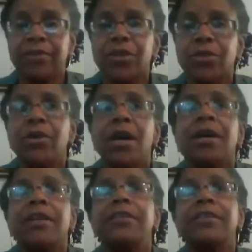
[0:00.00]
new.
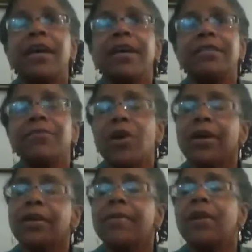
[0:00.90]
The science I'm talking
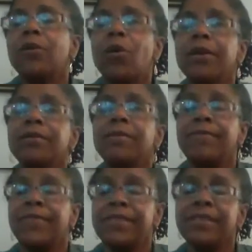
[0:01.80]
about, quantum
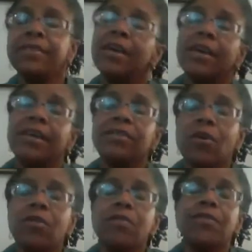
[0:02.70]
physics, is
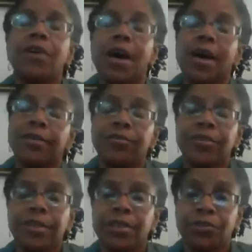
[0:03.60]
over 100
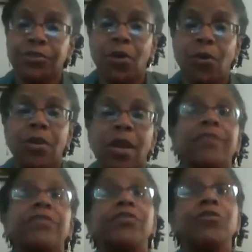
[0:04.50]
years old. So
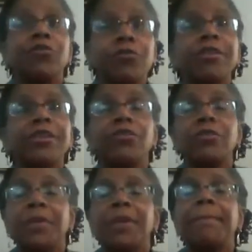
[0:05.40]
it truly should
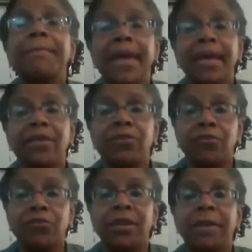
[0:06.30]
be
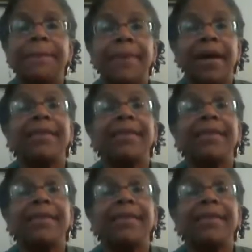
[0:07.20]
mainstream by